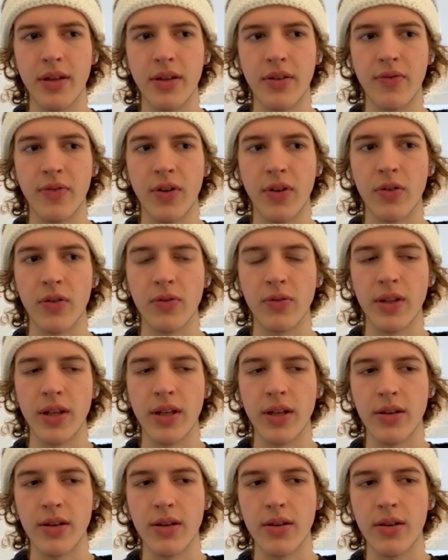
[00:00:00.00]
involved
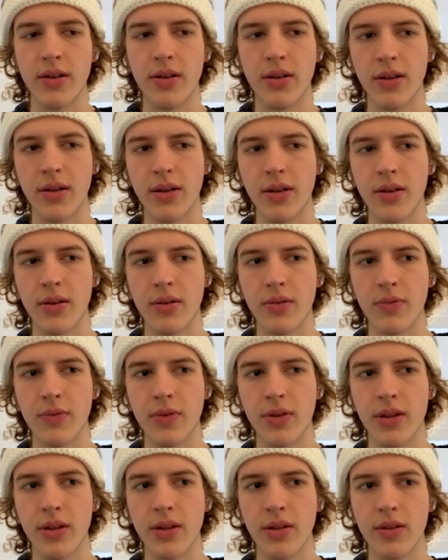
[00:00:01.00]
in uh,
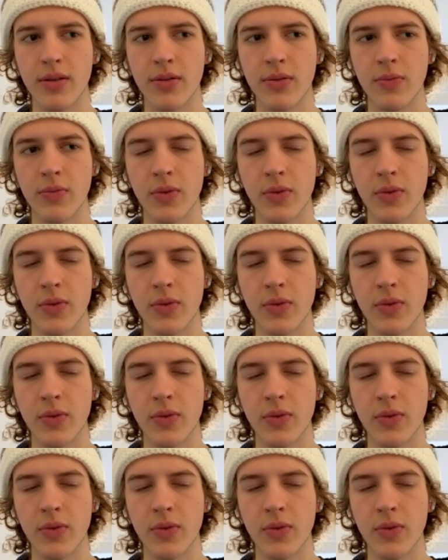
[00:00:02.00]
with the